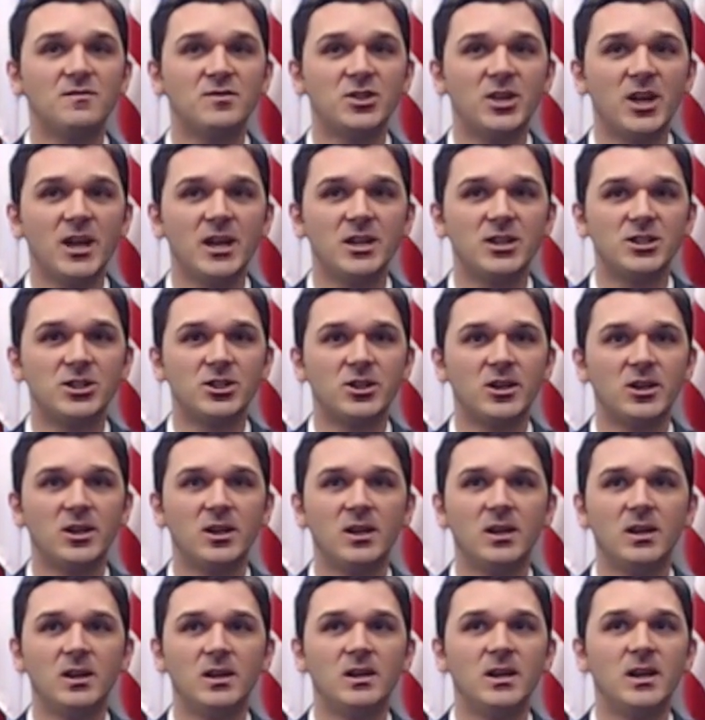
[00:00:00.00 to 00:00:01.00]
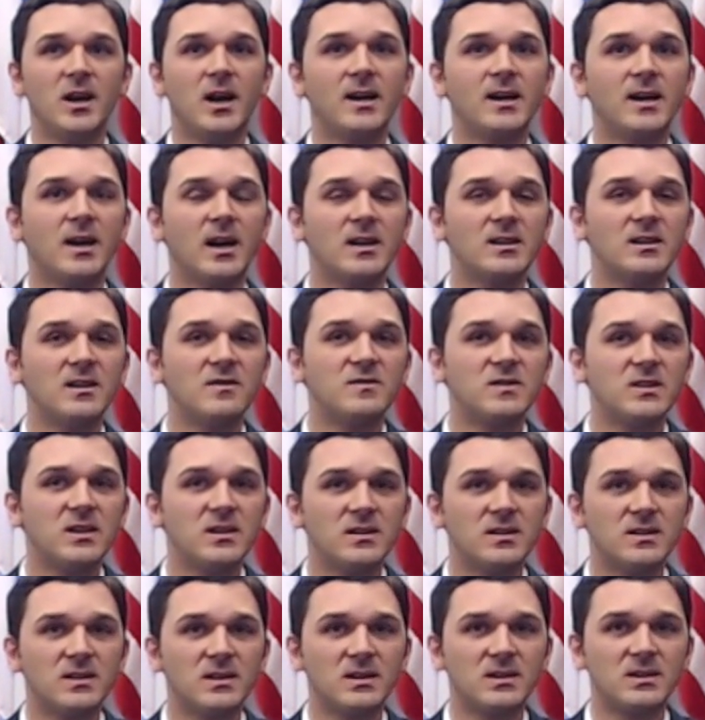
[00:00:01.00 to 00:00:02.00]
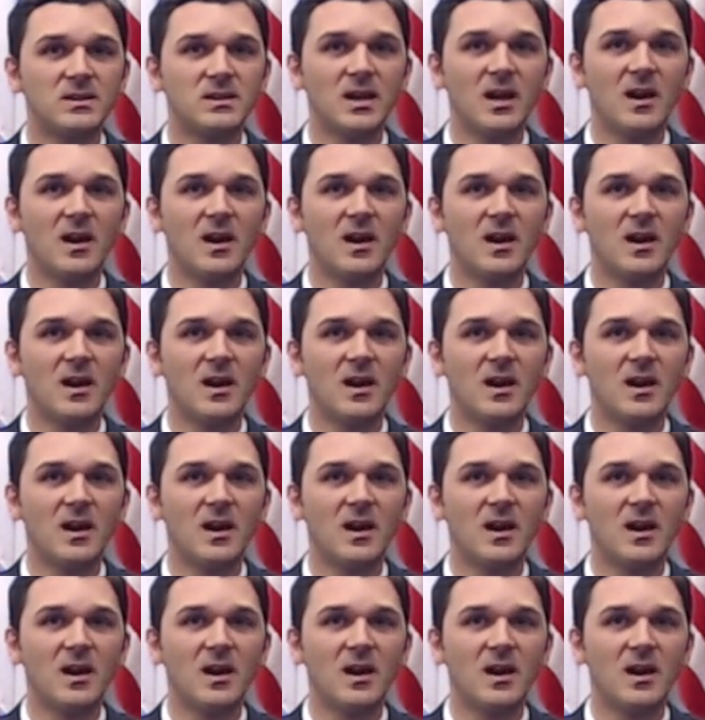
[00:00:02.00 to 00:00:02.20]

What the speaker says: change young active citizens